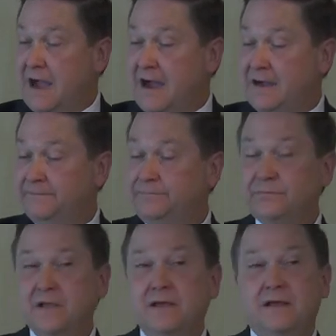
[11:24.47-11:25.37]
Now,
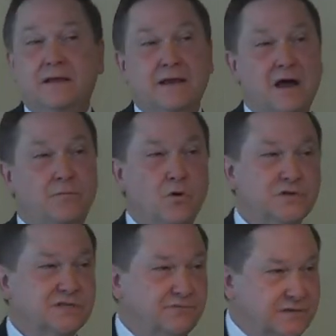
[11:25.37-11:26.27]
a
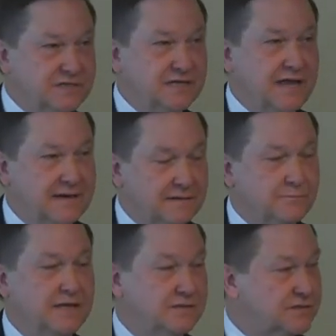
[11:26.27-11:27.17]
more sophisticated
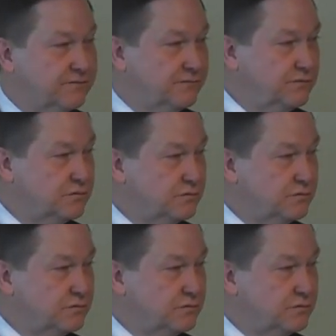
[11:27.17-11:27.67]
means of